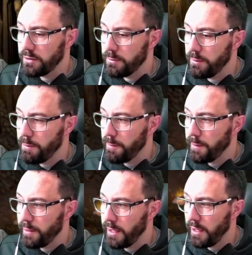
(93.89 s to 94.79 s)
So when we pop
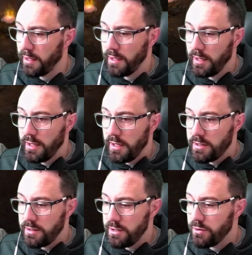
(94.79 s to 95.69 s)
out here,
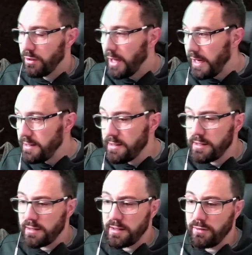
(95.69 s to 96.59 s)
so these are all
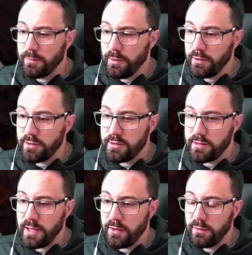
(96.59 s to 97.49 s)
86 level monsters
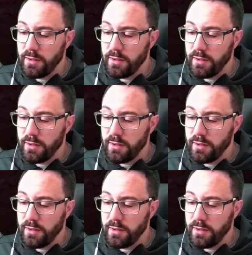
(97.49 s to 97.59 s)
now,